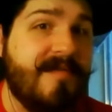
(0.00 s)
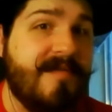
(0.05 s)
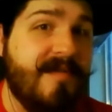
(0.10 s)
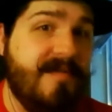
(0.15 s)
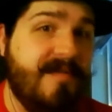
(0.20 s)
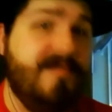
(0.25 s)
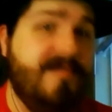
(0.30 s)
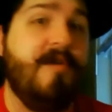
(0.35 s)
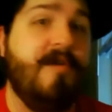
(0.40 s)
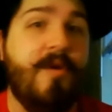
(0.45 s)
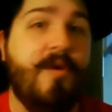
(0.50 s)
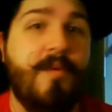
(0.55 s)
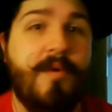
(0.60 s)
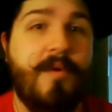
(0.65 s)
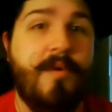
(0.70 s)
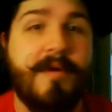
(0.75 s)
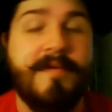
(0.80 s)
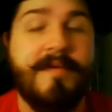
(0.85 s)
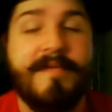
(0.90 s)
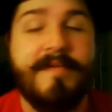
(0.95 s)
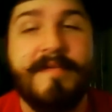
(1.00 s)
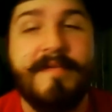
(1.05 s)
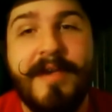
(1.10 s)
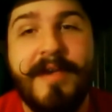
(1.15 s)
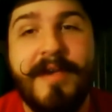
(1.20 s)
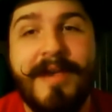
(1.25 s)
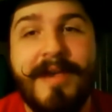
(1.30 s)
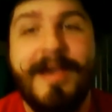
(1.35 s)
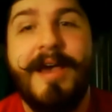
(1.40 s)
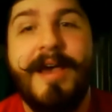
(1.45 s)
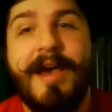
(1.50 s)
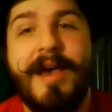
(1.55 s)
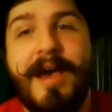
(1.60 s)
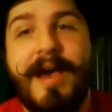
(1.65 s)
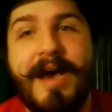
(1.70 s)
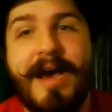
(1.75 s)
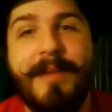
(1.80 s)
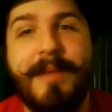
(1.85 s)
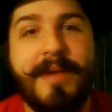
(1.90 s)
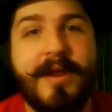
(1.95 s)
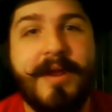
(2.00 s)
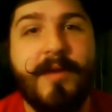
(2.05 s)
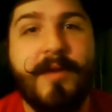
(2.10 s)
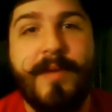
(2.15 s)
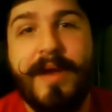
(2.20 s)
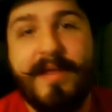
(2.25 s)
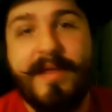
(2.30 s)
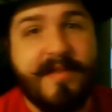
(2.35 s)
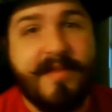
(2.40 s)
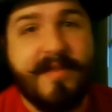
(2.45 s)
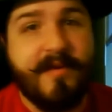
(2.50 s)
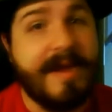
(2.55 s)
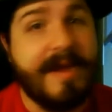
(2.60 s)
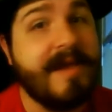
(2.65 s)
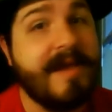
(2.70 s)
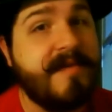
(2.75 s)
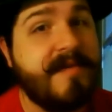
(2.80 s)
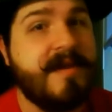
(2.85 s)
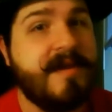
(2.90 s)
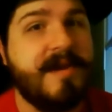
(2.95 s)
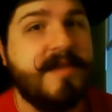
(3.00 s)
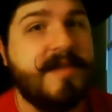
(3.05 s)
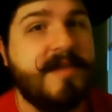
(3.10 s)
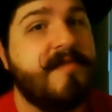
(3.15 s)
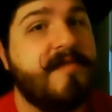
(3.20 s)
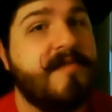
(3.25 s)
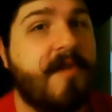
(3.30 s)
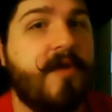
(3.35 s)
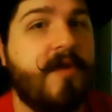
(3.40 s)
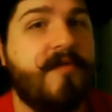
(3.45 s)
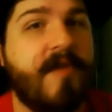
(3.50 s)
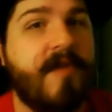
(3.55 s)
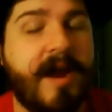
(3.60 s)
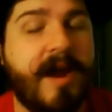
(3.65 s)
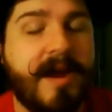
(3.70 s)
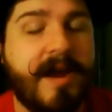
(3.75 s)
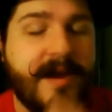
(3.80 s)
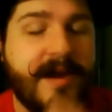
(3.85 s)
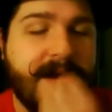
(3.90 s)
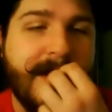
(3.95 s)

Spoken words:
in Star Wars, in a way that there isn't in Star Trek.